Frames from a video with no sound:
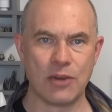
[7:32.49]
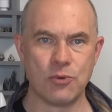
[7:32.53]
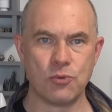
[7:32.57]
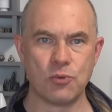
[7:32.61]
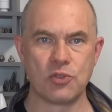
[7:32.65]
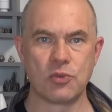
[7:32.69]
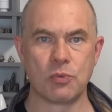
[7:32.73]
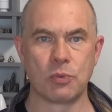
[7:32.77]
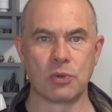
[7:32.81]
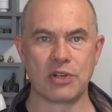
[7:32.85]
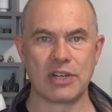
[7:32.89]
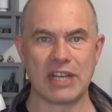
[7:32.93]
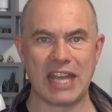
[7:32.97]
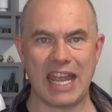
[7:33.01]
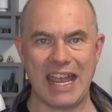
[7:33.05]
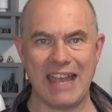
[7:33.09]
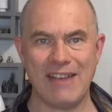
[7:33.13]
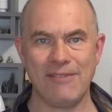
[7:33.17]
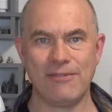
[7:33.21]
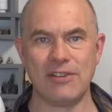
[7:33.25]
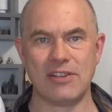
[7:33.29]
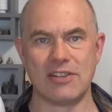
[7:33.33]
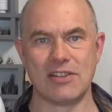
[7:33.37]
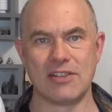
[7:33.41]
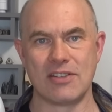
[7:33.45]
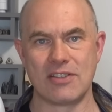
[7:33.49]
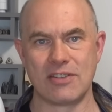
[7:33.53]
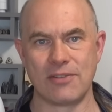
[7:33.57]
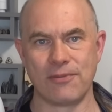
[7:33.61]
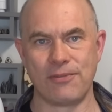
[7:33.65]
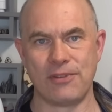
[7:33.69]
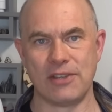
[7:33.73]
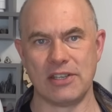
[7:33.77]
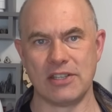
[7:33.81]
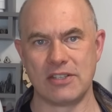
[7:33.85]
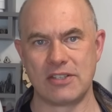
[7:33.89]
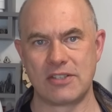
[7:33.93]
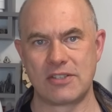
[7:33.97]
outward evidence of
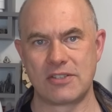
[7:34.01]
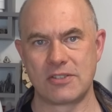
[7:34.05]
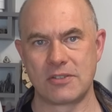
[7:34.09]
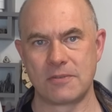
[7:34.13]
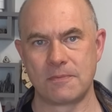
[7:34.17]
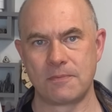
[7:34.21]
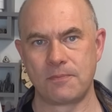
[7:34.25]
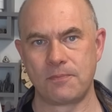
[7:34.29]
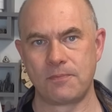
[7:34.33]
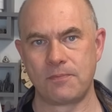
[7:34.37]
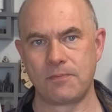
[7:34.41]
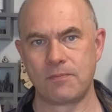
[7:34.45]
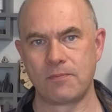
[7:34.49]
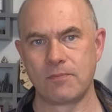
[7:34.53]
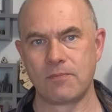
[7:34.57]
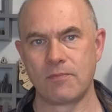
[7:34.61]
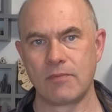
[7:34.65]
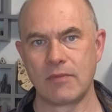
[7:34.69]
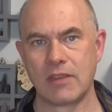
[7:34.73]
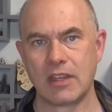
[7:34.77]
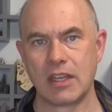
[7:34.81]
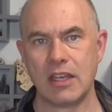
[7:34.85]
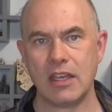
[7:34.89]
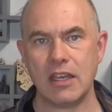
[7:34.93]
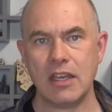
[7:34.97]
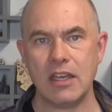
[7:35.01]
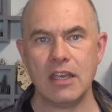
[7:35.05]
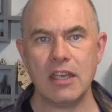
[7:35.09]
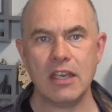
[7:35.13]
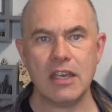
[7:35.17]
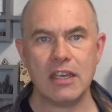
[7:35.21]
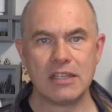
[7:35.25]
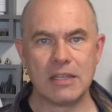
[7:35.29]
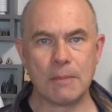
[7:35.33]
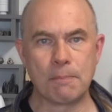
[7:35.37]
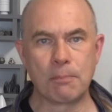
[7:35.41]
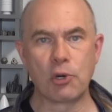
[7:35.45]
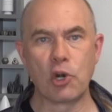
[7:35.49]
this.
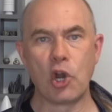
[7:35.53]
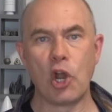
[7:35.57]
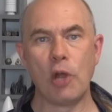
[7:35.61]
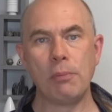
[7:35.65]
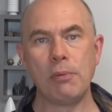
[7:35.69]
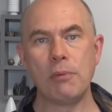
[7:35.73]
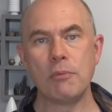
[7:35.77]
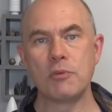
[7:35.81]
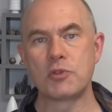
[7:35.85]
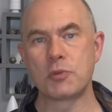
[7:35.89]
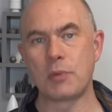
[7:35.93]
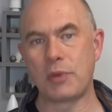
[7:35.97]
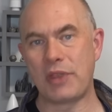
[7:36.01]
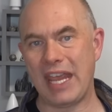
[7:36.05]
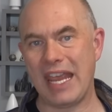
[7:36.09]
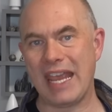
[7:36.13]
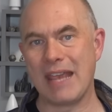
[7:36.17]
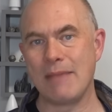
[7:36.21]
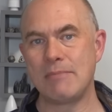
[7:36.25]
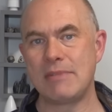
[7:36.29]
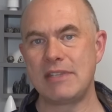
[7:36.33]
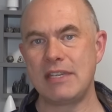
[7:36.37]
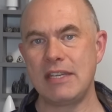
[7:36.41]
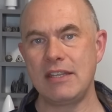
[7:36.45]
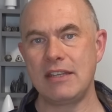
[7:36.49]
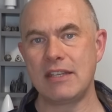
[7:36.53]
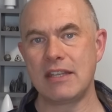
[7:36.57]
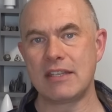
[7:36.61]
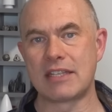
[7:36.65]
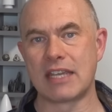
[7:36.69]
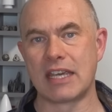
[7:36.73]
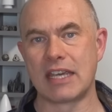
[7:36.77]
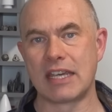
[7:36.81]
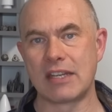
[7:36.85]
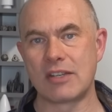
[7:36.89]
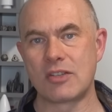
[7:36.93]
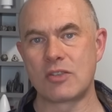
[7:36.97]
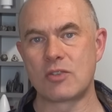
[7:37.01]
The problems with emptying the
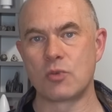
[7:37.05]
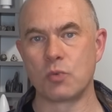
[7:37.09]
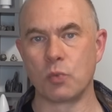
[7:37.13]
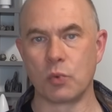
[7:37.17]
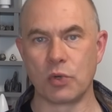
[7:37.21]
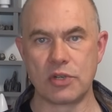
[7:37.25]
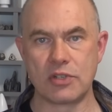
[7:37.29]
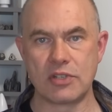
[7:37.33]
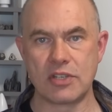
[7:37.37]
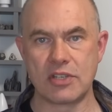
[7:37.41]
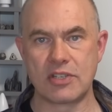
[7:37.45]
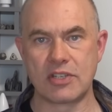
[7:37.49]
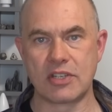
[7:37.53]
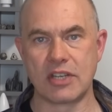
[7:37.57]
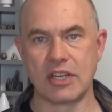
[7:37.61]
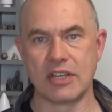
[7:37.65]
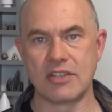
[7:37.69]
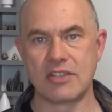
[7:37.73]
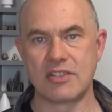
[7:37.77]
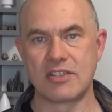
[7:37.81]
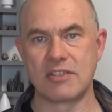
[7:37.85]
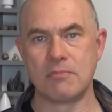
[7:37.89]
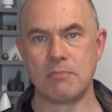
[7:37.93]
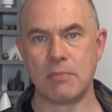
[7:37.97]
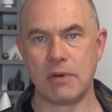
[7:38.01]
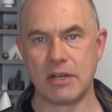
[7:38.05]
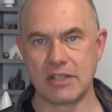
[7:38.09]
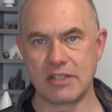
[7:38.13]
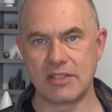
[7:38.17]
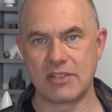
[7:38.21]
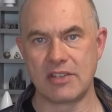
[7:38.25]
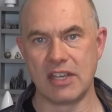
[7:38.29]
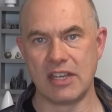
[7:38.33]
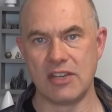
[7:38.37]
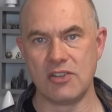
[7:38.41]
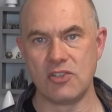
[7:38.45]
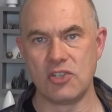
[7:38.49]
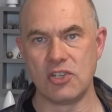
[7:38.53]
tanks were discussed
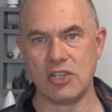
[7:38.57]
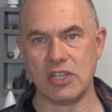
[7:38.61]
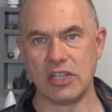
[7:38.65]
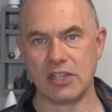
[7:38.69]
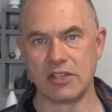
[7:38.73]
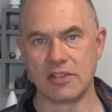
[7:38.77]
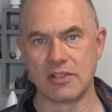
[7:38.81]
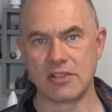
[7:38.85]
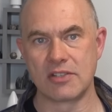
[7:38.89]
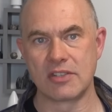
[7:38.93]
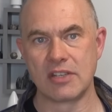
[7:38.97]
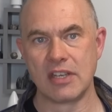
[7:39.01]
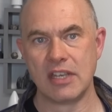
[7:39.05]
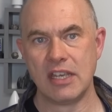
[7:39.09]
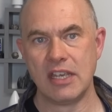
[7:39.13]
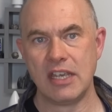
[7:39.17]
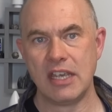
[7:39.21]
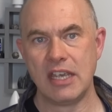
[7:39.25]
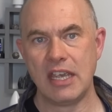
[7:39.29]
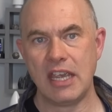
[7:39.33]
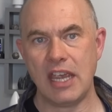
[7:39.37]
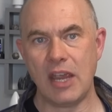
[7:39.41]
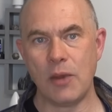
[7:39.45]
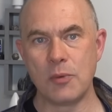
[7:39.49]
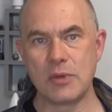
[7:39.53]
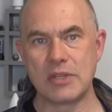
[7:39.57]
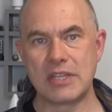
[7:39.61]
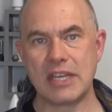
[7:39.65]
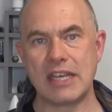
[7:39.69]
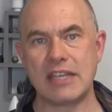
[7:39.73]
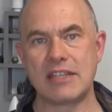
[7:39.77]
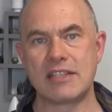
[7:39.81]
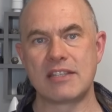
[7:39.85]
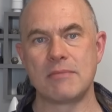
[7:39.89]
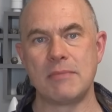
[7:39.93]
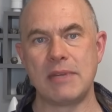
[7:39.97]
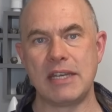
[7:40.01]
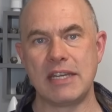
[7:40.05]
amongst the engineers. It was
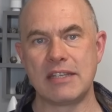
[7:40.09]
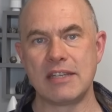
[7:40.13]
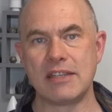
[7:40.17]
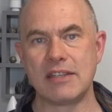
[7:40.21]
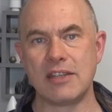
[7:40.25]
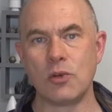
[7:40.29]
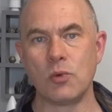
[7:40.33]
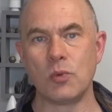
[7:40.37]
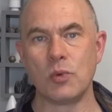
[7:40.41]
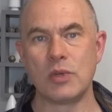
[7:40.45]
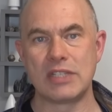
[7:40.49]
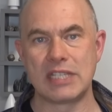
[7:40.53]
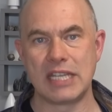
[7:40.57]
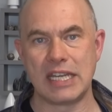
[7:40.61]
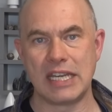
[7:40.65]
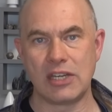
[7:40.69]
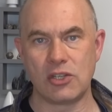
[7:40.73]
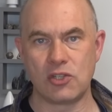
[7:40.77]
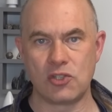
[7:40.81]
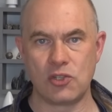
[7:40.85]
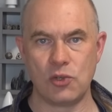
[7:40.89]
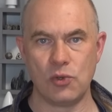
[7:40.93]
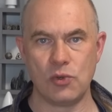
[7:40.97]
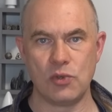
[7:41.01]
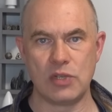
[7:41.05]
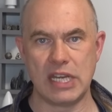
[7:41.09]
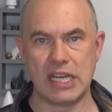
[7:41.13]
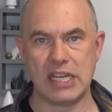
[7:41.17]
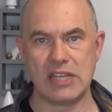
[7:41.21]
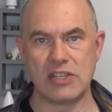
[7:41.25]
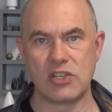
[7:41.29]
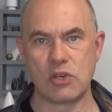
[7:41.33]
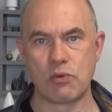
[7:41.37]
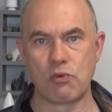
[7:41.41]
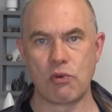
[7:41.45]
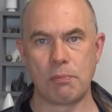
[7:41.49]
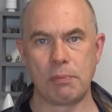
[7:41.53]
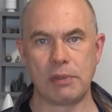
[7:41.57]
estimated that it would take two
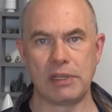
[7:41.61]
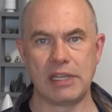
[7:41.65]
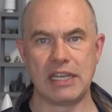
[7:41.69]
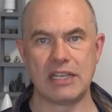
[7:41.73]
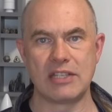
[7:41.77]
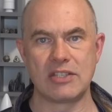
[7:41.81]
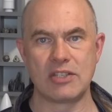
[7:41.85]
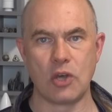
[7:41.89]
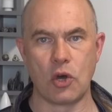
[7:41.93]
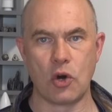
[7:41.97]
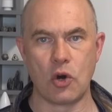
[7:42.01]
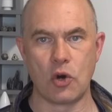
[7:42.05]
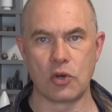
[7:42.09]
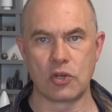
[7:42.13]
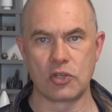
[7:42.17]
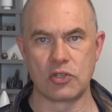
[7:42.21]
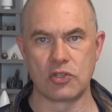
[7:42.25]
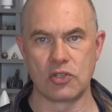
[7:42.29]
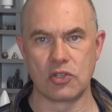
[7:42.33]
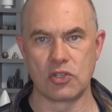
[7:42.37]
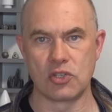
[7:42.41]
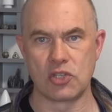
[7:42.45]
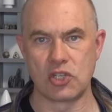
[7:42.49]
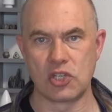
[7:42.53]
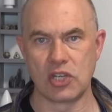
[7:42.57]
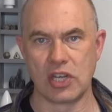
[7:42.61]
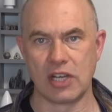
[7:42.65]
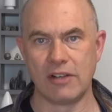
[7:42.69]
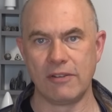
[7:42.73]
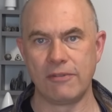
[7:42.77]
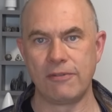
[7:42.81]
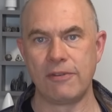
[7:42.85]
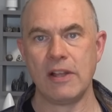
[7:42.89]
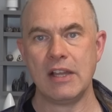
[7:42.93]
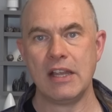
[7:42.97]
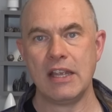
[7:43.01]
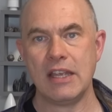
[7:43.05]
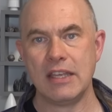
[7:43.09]
days to replace the oxygen shelf,